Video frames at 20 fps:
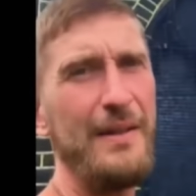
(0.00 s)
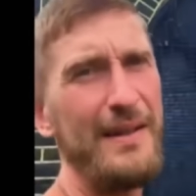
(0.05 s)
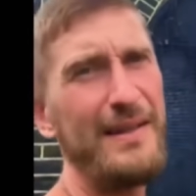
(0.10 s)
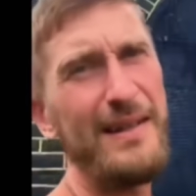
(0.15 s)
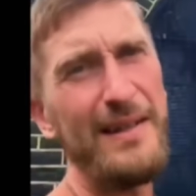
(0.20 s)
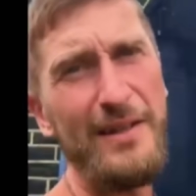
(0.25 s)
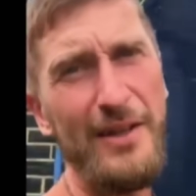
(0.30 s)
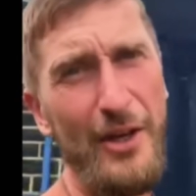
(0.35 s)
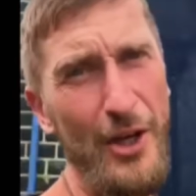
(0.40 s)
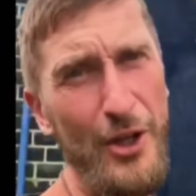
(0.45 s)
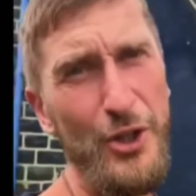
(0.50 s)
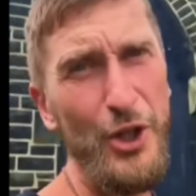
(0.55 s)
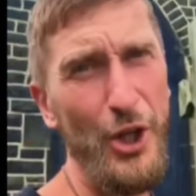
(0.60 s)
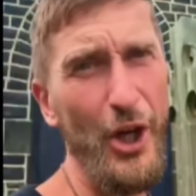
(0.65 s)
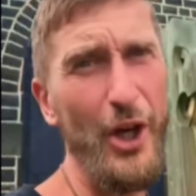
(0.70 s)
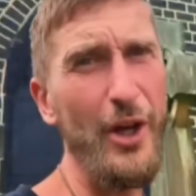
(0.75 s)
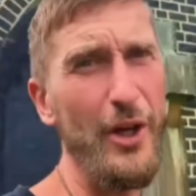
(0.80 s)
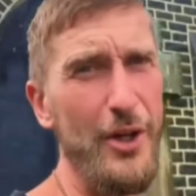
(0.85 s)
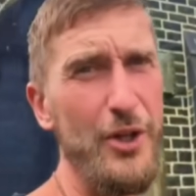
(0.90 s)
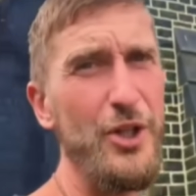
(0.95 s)
This isn't a
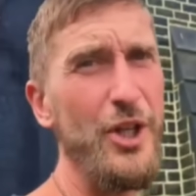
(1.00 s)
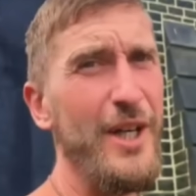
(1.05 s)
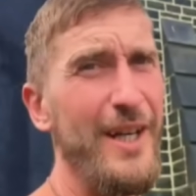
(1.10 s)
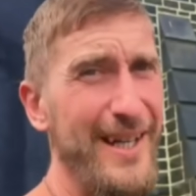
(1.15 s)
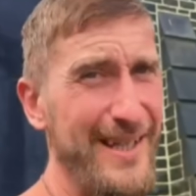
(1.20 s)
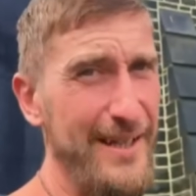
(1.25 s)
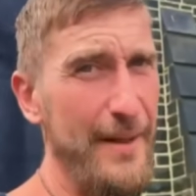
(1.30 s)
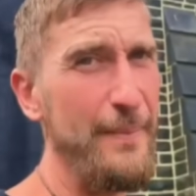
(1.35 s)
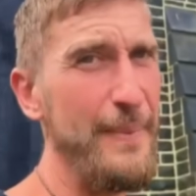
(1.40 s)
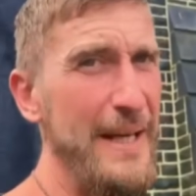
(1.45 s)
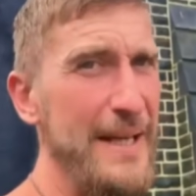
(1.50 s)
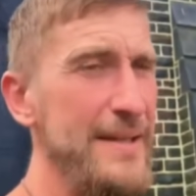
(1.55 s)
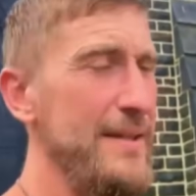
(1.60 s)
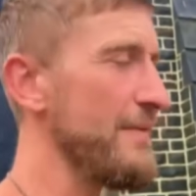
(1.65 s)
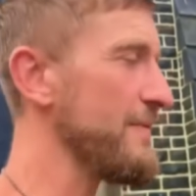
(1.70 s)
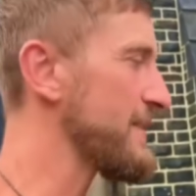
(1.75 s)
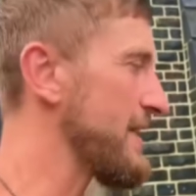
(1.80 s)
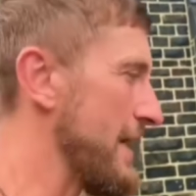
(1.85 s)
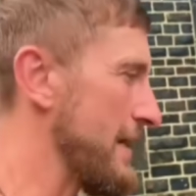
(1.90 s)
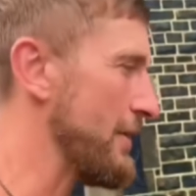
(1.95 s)
church, it's a piece
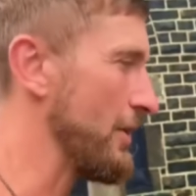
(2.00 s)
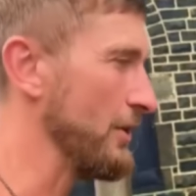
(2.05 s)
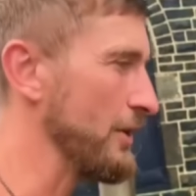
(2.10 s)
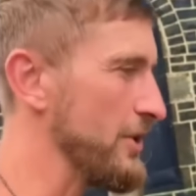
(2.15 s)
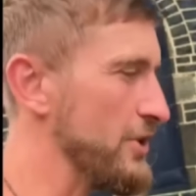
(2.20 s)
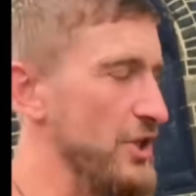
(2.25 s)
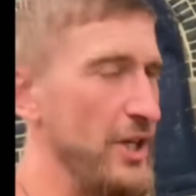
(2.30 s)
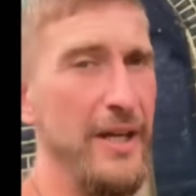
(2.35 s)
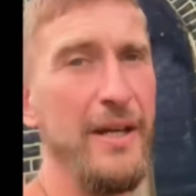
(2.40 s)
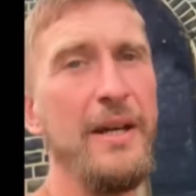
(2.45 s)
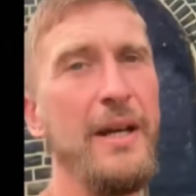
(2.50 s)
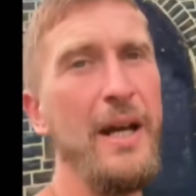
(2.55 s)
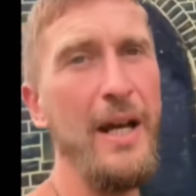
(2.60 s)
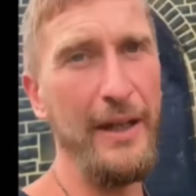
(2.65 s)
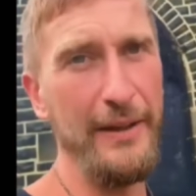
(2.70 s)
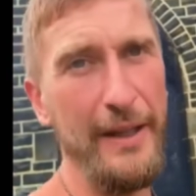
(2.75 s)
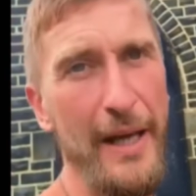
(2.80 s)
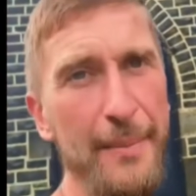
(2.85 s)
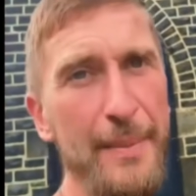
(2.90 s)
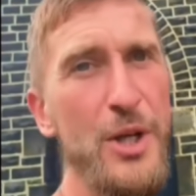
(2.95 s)
of technology.
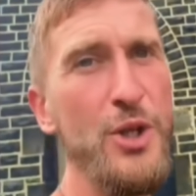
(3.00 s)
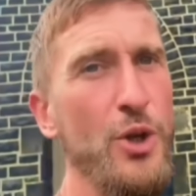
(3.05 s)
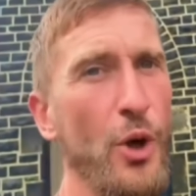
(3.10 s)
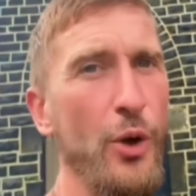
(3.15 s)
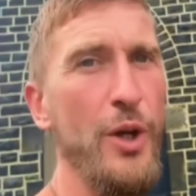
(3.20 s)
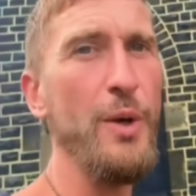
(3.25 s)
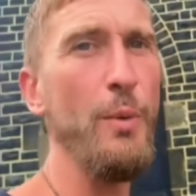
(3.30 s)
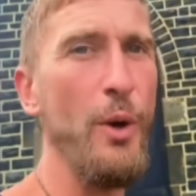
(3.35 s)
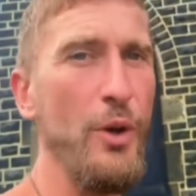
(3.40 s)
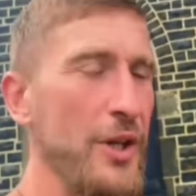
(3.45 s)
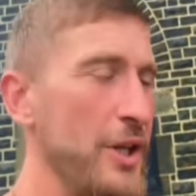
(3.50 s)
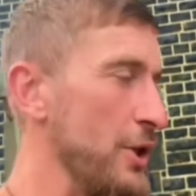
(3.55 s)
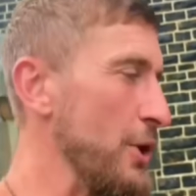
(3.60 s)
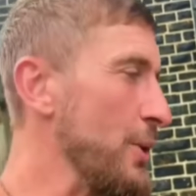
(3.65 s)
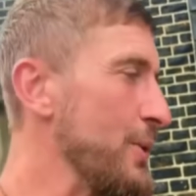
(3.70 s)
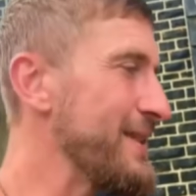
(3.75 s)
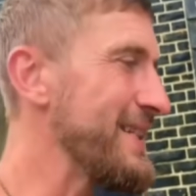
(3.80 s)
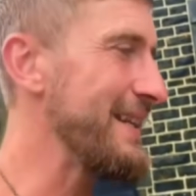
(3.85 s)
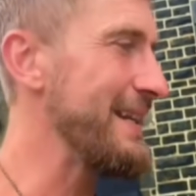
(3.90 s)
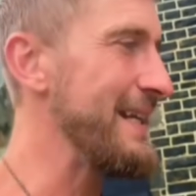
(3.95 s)
And let me show you what they
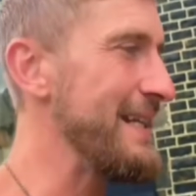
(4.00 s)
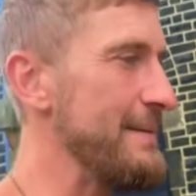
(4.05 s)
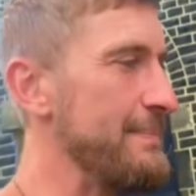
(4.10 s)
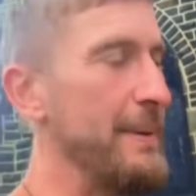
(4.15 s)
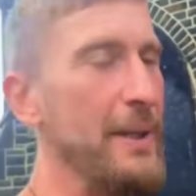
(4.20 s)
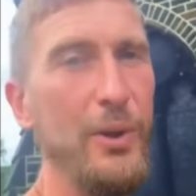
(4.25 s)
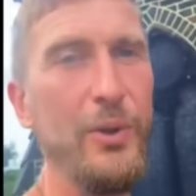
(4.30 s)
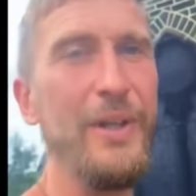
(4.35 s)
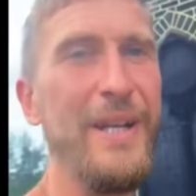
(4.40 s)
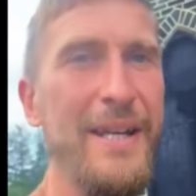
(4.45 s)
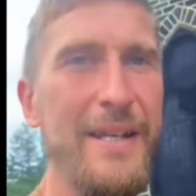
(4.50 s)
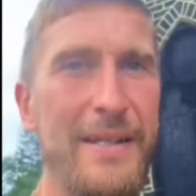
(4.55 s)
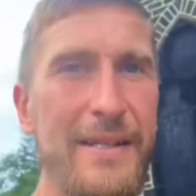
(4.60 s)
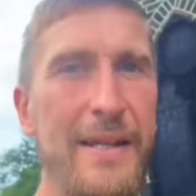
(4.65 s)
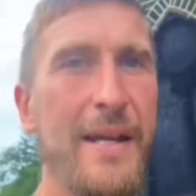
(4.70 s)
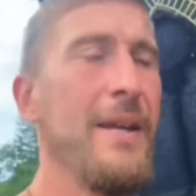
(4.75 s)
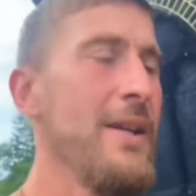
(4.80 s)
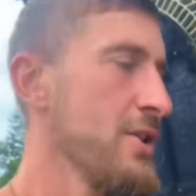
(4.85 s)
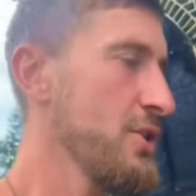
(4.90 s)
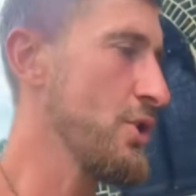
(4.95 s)
do to these buildings
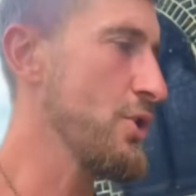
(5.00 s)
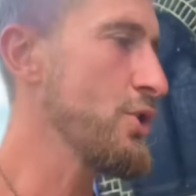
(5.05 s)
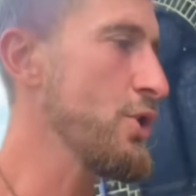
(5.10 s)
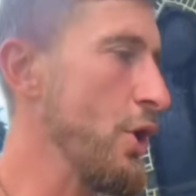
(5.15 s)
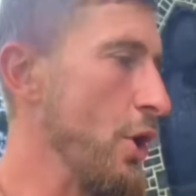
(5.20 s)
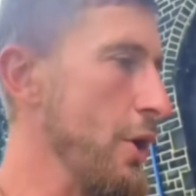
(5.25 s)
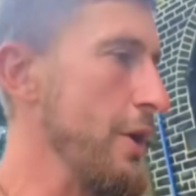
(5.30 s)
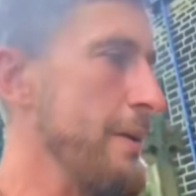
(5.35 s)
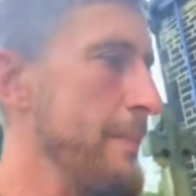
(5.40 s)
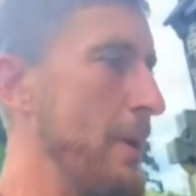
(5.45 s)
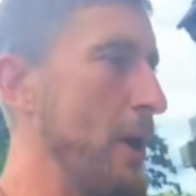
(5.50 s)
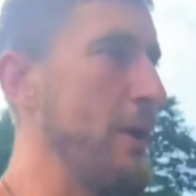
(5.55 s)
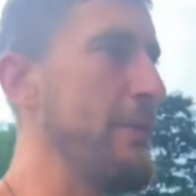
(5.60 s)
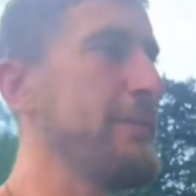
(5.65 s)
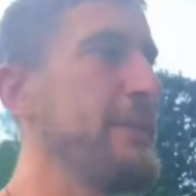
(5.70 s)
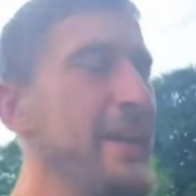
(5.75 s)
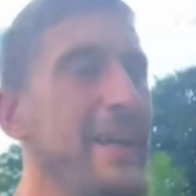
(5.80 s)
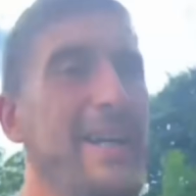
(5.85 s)
to turn them off.